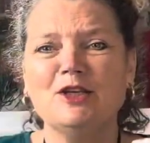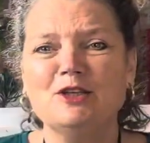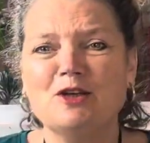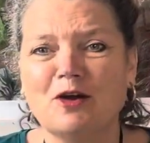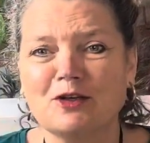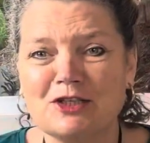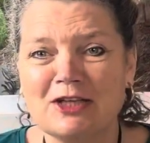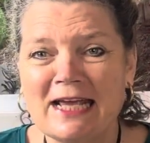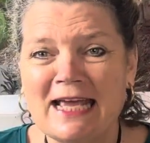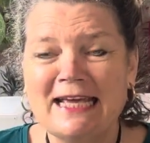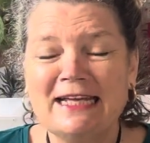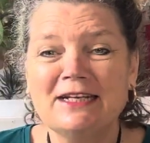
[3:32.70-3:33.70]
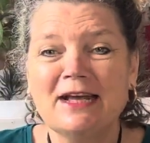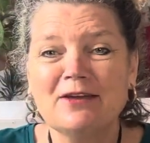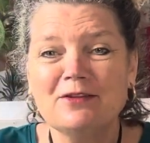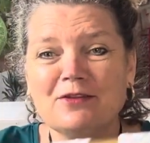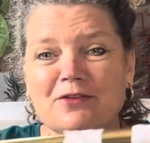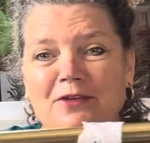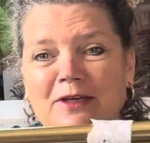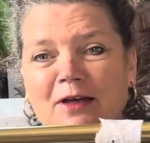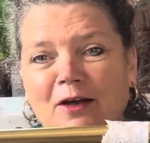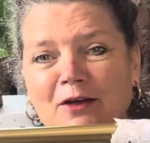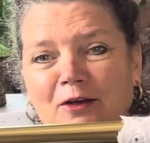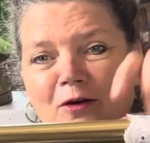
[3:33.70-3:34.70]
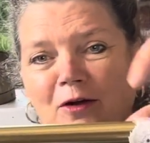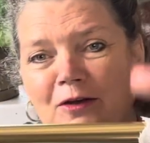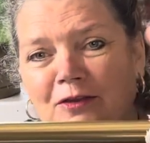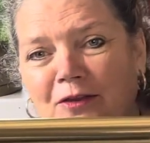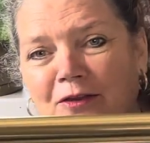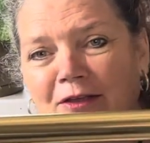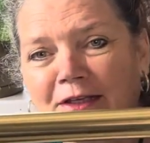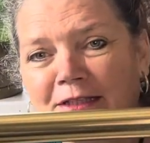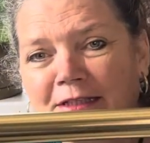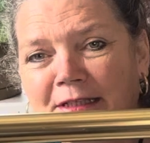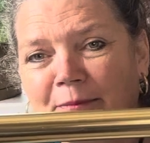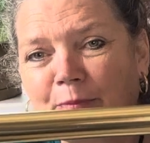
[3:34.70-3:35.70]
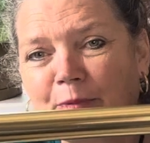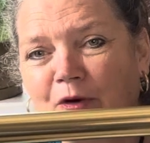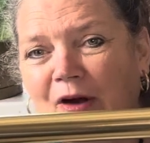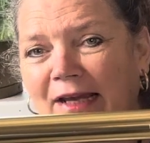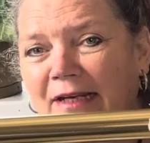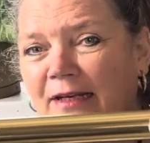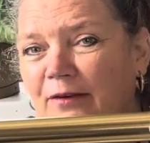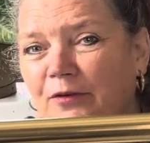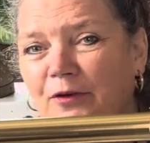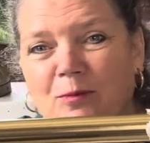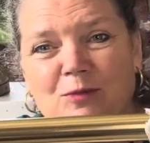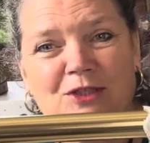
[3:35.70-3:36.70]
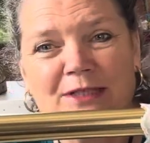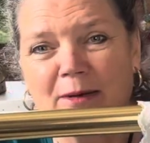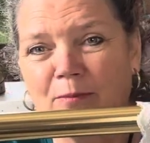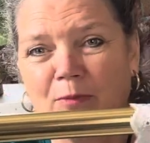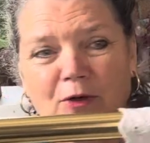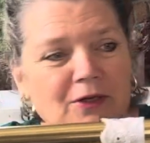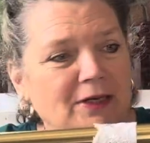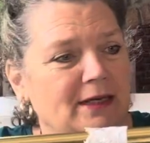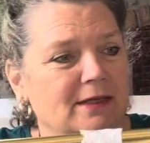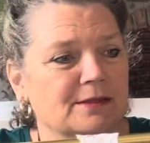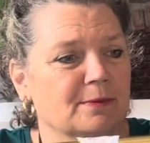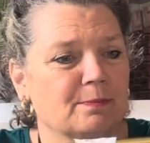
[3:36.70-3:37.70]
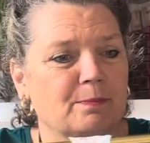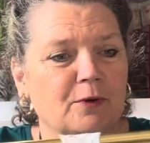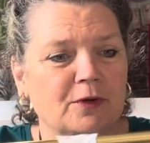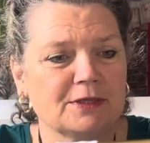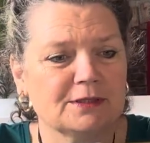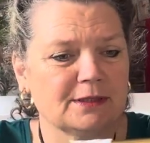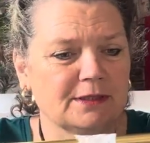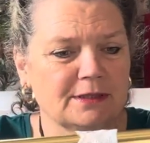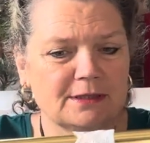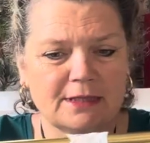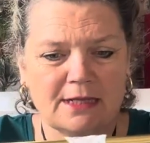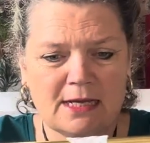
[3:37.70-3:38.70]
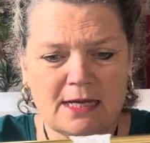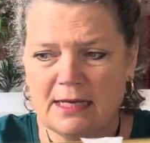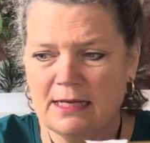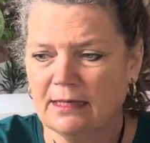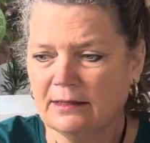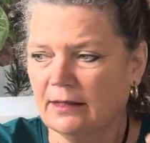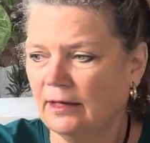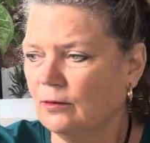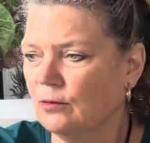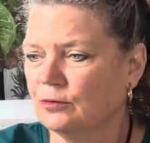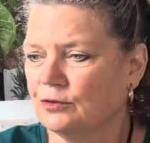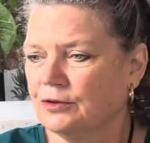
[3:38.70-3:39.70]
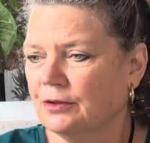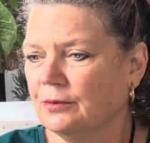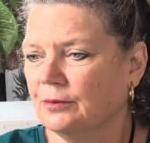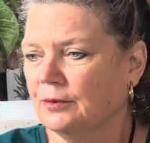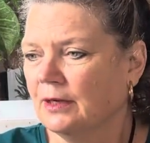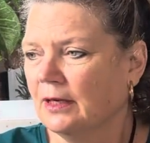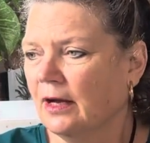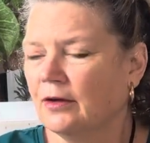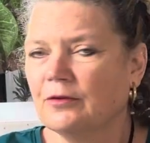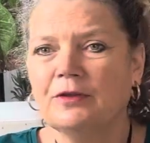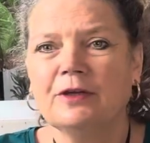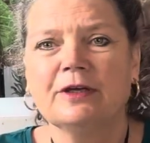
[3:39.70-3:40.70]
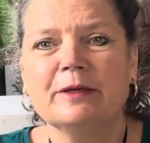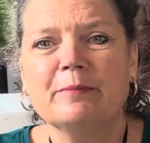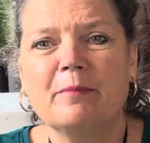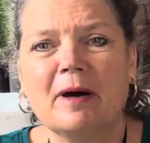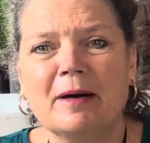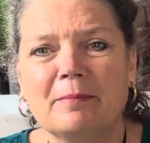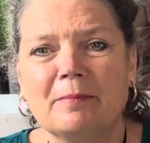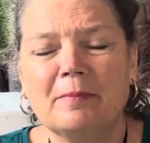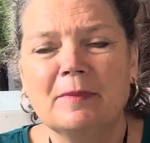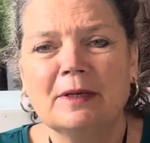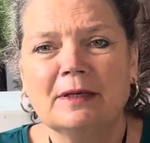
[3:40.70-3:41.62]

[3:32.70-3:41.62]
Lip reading: not? Another thing, I got this braiding from somebody as a present. They also, I think her mom